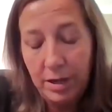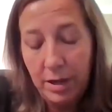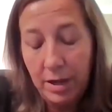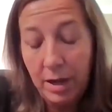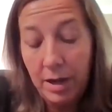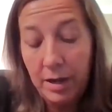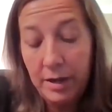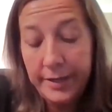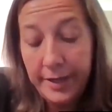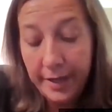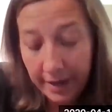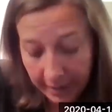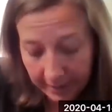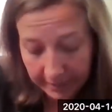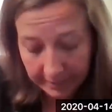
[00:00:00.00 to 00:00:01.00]
Uh,
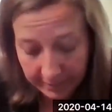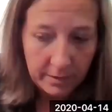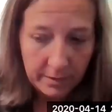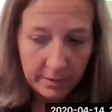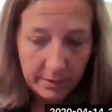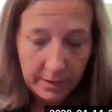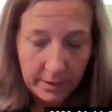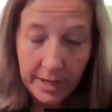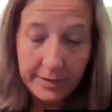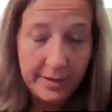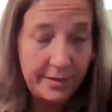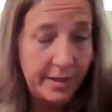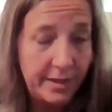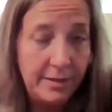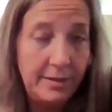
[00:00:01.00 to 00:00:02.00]
yeah, yeah. The
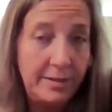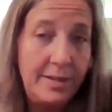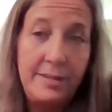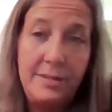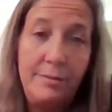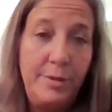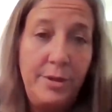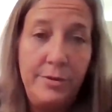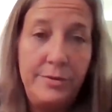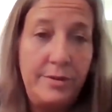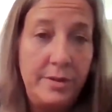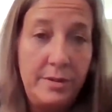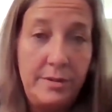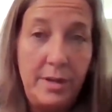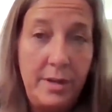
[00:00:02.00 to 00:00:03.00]
the sex abuse
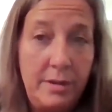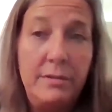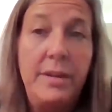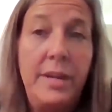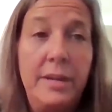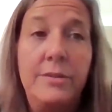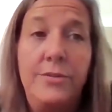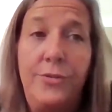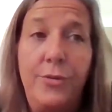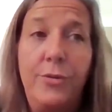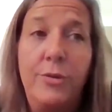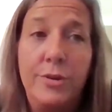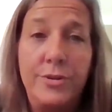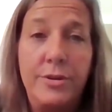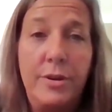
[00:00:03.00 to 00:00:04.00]
is, is is
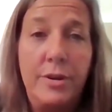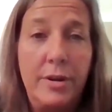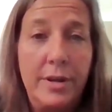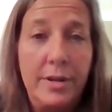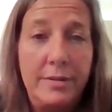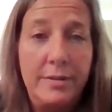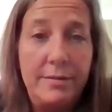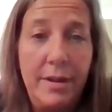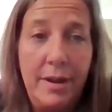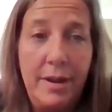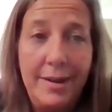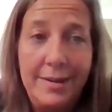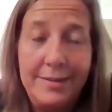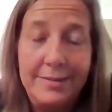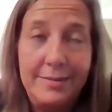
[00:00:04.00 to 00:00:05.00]
torture. It's
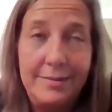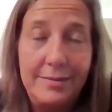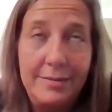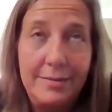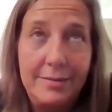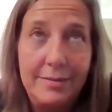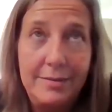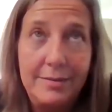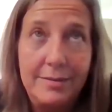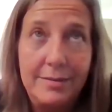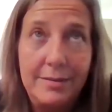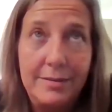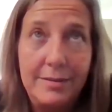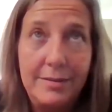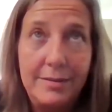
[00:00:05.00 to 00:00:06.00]
not
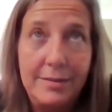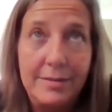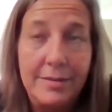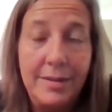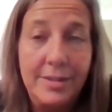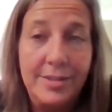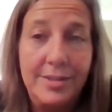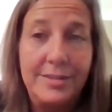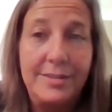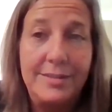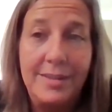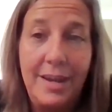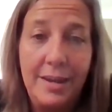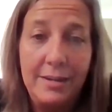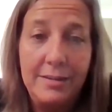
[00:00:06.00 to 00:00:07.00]
not just
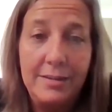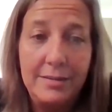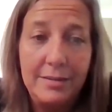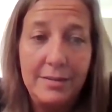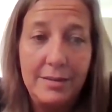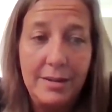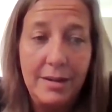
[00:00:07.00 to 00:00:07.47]
sex.